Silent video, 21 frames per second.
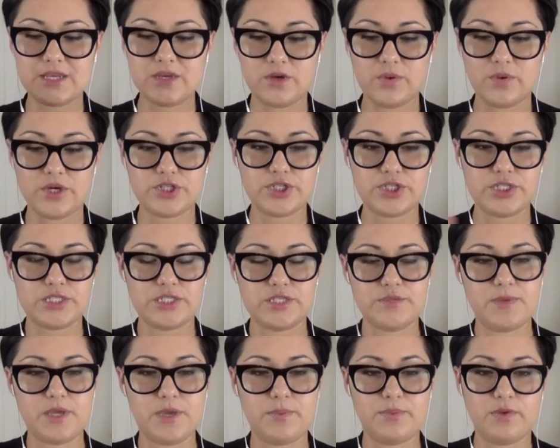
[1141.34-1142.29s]
questions to
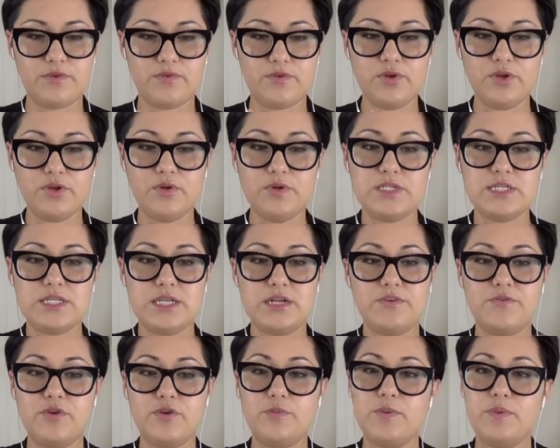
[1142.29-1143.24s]
people. If you notice that a
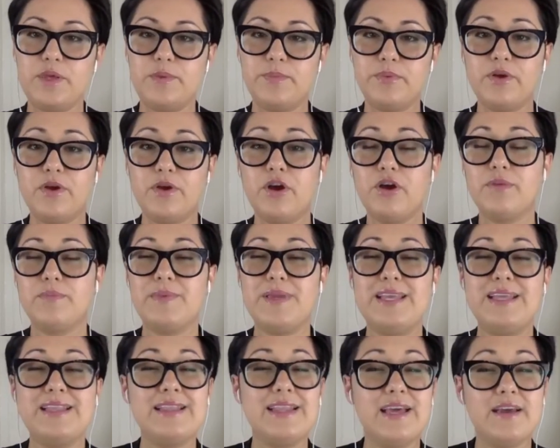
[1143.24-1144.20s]
few people are
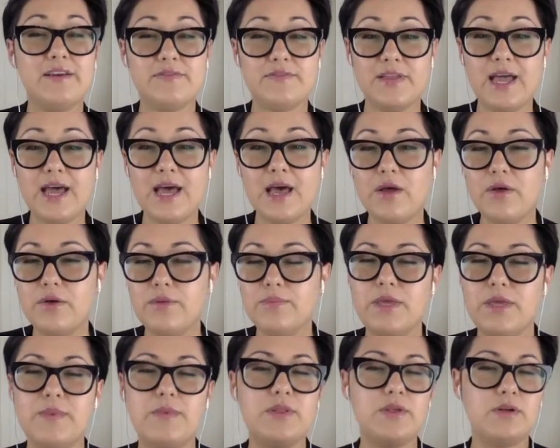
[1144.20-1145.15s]
being left out,
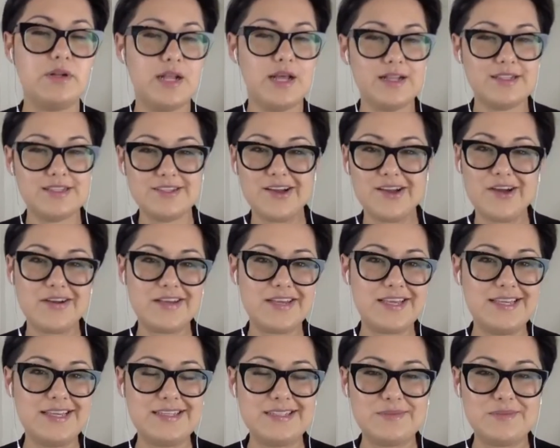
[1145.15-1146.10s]
maybe they're not
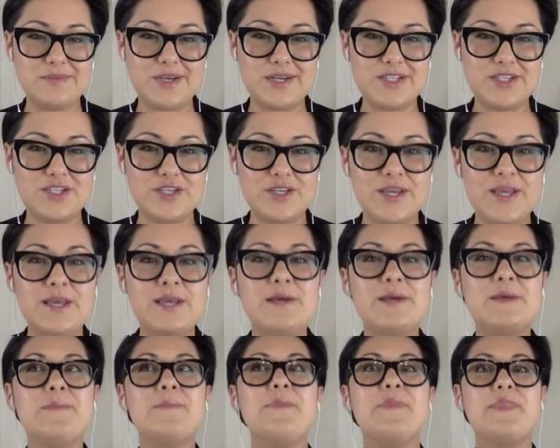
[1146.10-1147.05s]
talking as much,
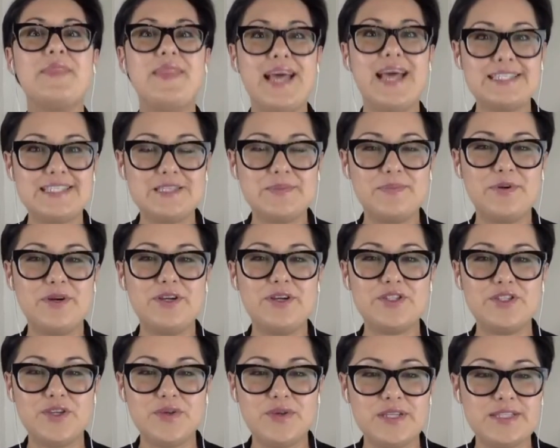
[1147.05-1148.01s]
that's the
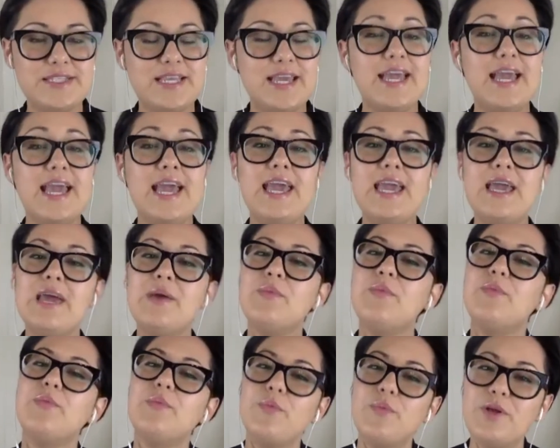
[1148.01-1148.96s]
person you can say, hey,
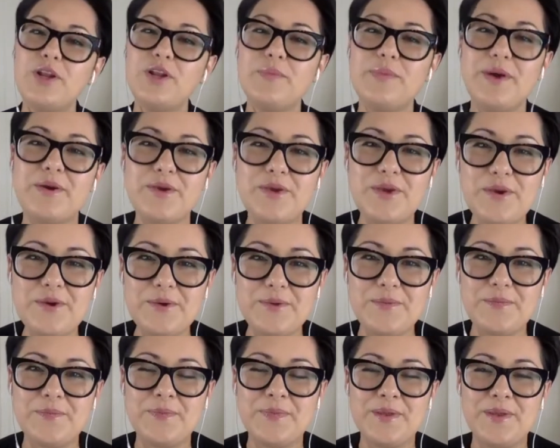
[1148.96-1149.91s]
and what about
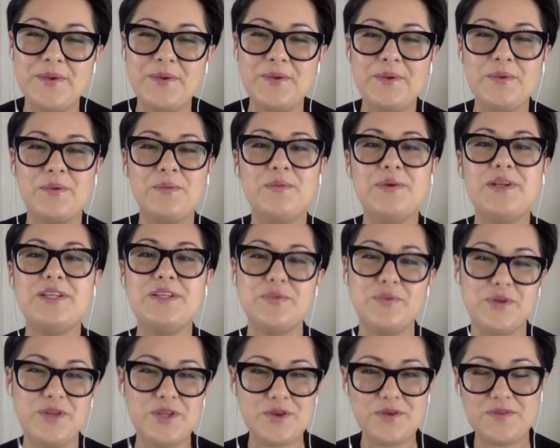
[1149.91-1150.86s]
you?
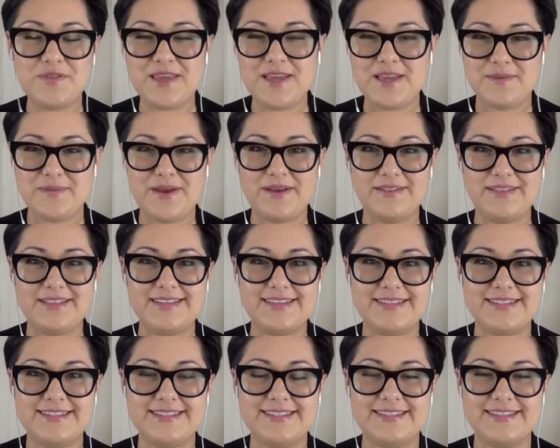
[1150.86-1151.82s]
What do you think about this?